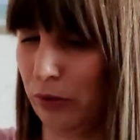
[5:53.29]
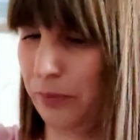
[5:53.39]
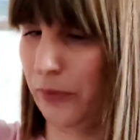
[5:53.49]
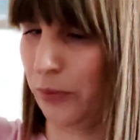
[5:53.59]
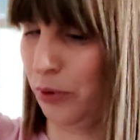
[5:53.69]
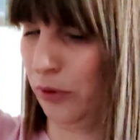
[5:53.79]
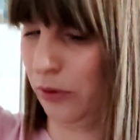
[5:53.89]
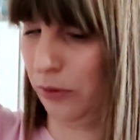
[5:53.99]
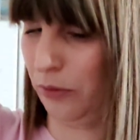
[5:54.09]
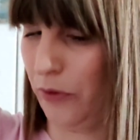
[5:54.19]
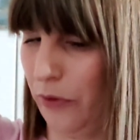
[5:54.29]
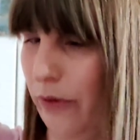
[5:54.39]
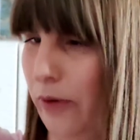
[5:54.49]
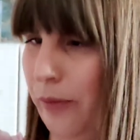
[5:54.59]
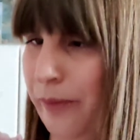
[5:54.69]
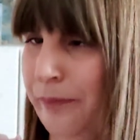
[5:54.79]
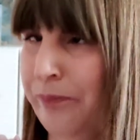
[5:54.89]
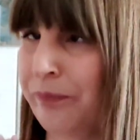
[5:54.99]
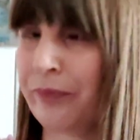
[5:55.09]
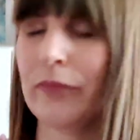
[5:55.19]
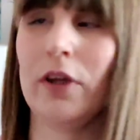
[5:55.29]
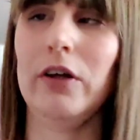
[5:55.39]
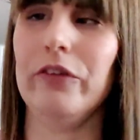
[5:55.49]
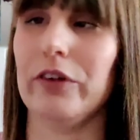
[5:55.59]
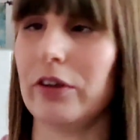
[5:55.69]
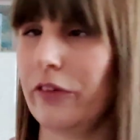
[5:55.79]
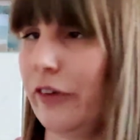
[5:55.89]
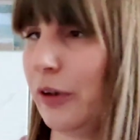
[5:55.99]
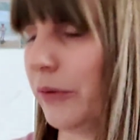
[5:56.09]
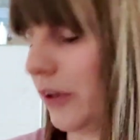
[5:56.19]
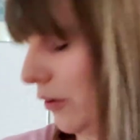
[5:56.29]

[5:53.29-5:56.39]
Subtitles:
a top to put on with them so you can see what